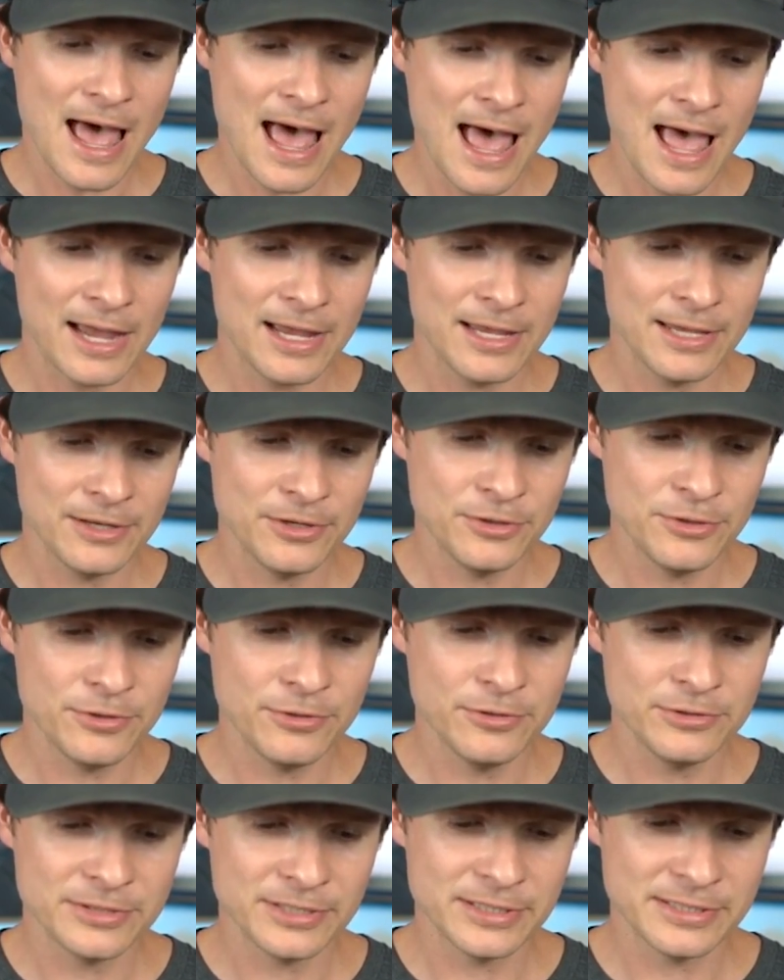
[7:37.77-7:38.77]
I can
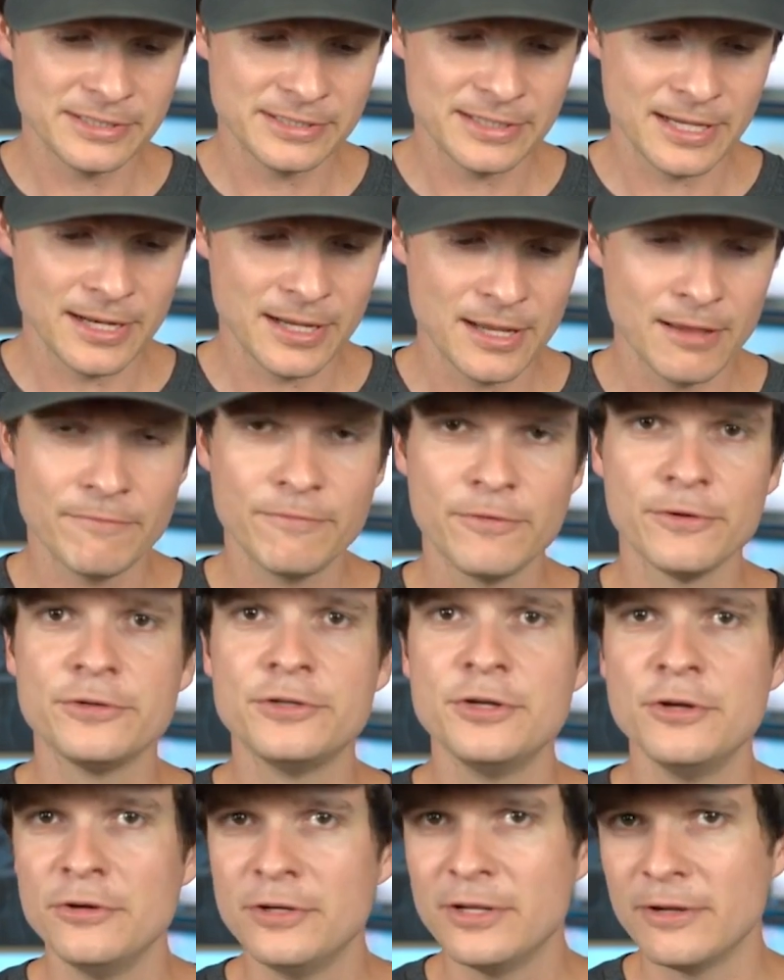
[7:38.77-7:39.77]
use this setup for
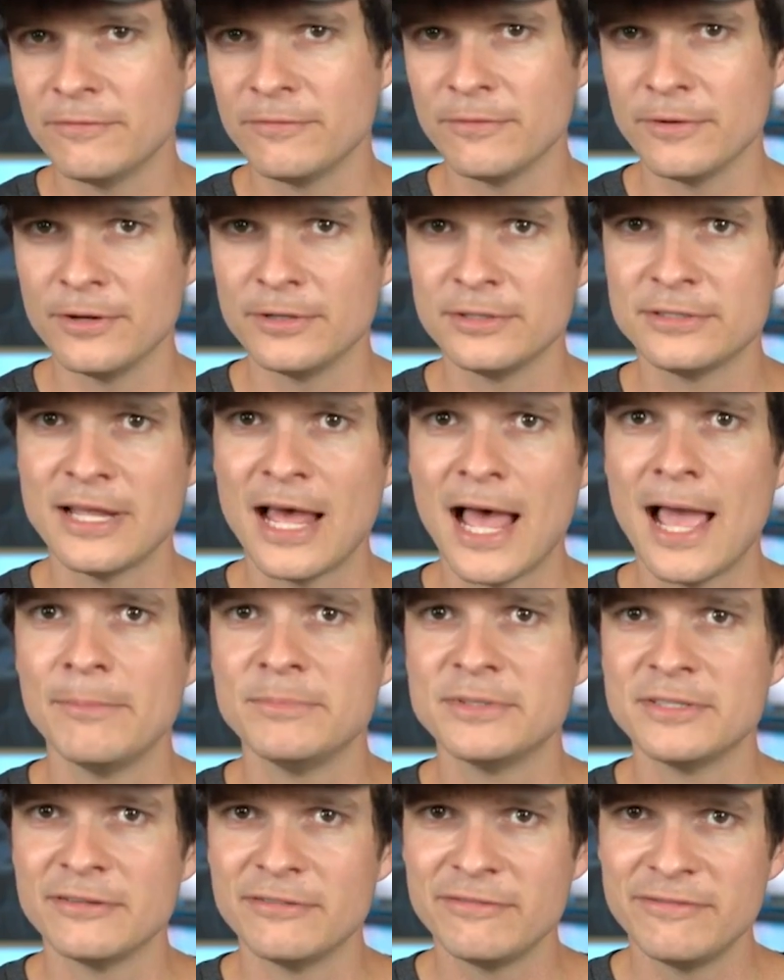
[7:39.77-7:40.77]
two different
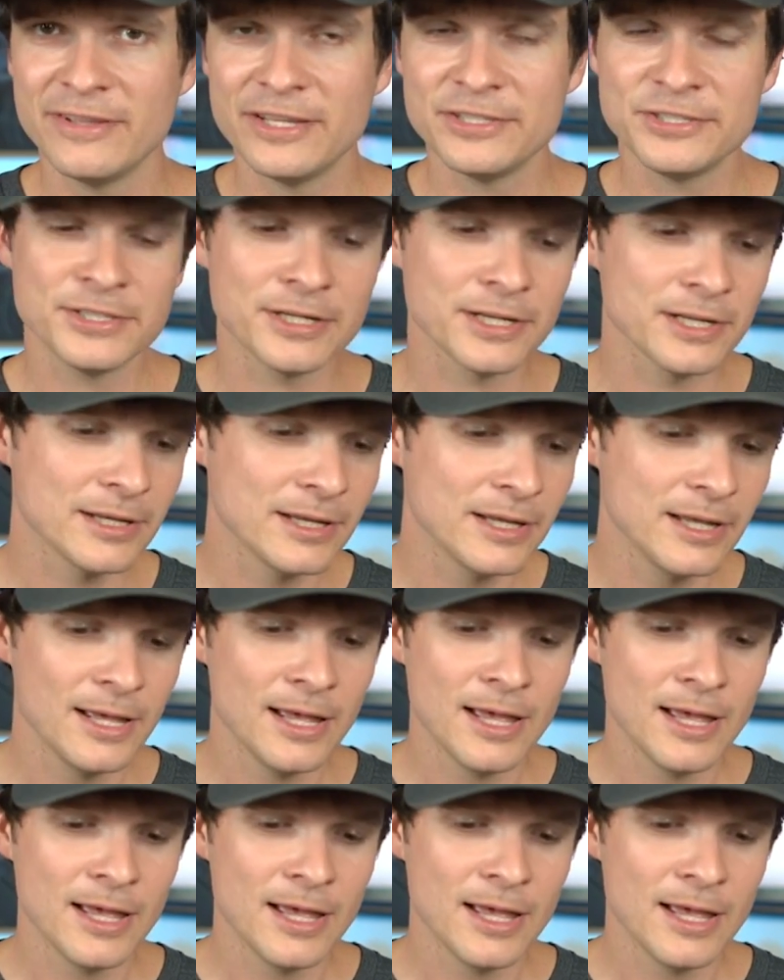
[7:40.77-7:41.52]
types of fishing.